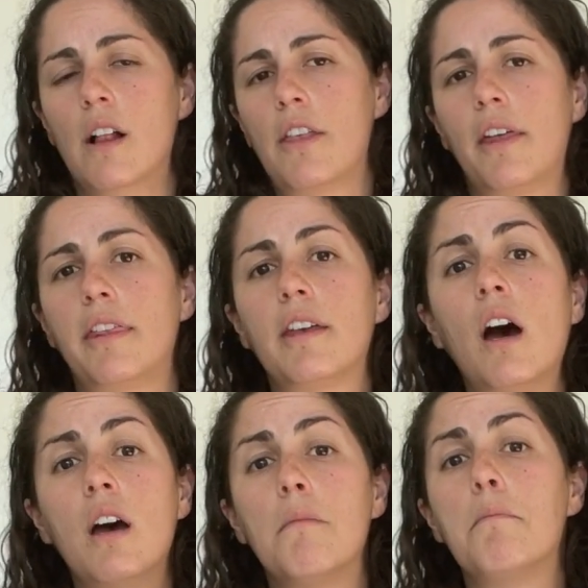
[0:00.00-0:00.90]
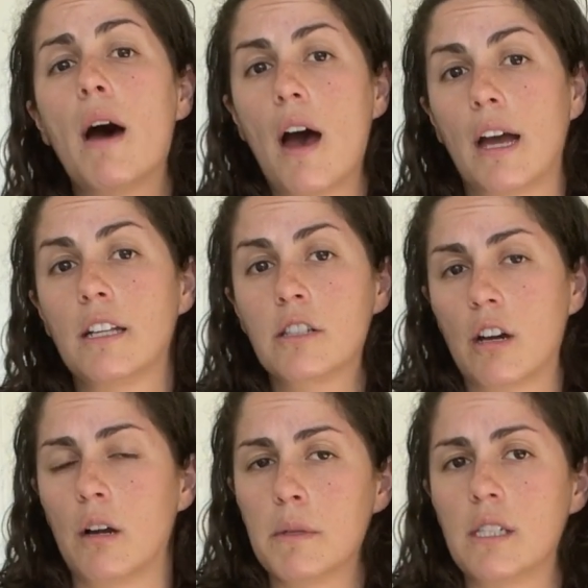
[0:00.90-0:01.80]
The thought behind
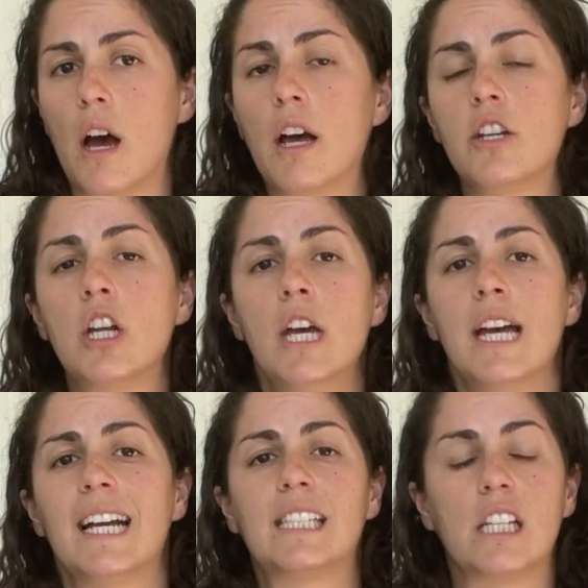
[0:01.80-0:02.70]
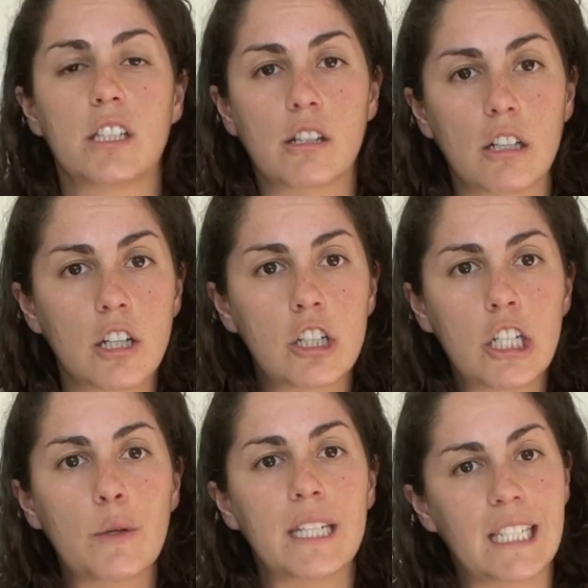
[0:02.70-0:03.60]
scar massage is that scar
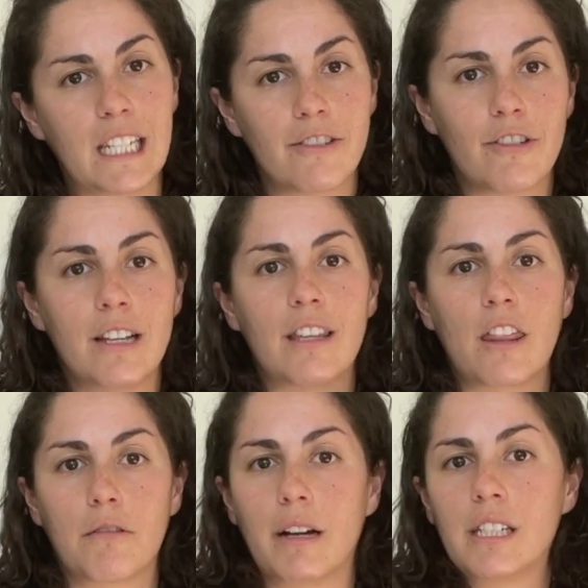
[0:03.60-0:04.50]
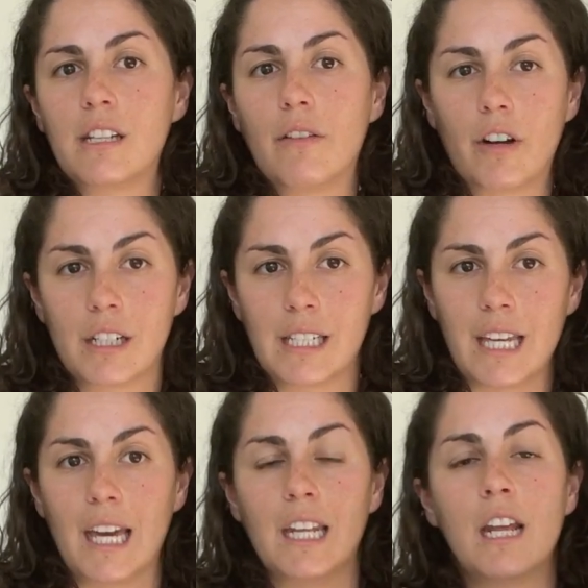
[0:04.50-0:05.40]
tissue is different than the rest of our
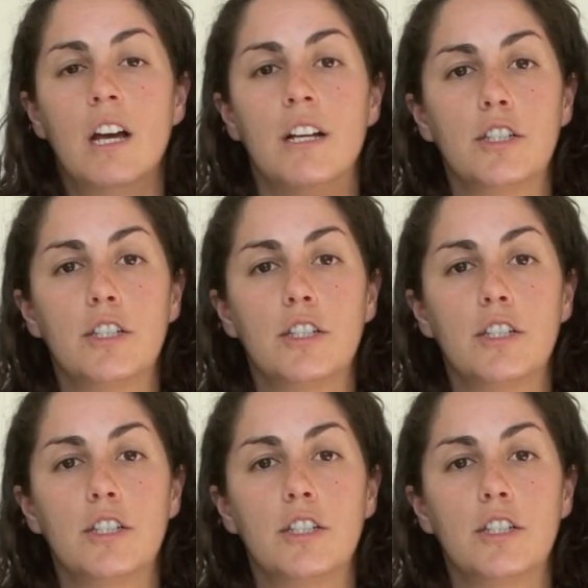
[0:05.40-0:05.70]
skin.